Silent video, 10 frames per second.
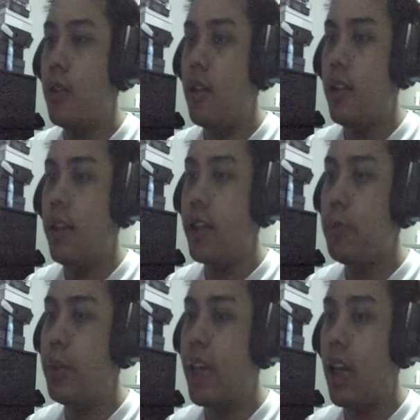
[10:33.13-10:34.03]
here
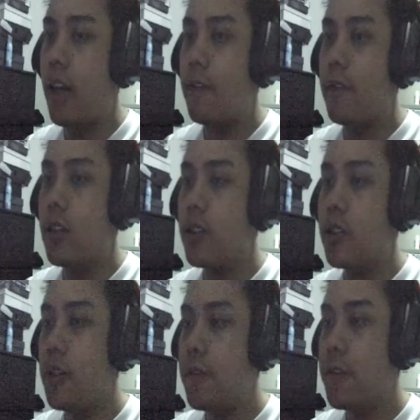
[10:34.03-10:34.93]
we have
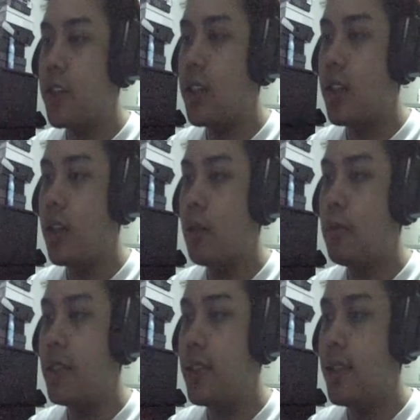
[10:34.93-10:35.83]
solve for the
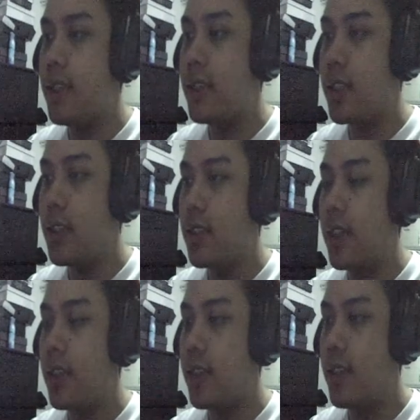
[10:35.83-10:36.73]
missing digit,
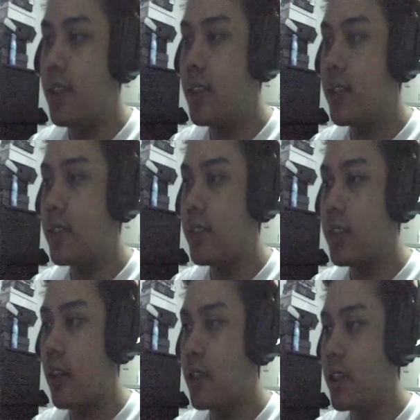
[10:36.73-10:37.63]
and here is
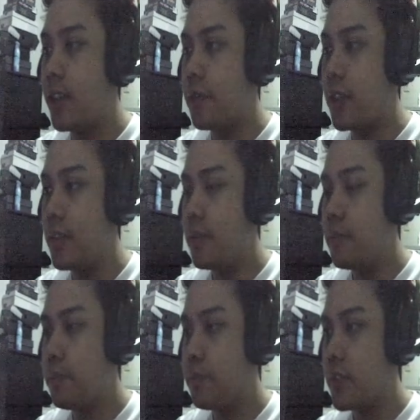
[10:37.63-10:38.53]
our given.
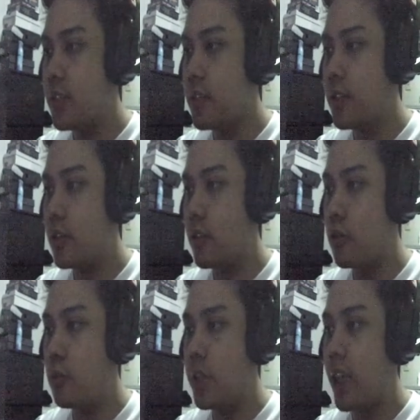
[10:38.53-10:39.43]
So
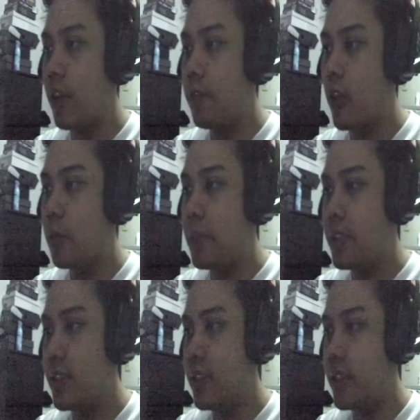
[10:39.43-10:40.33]
we have our
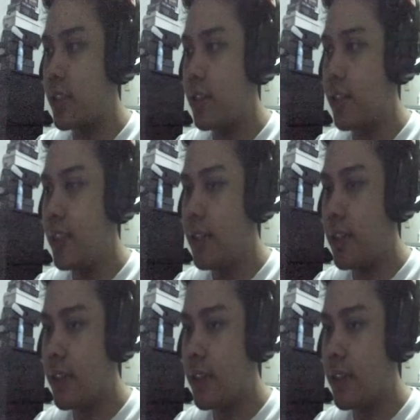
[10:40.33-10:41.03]
missing digit right here.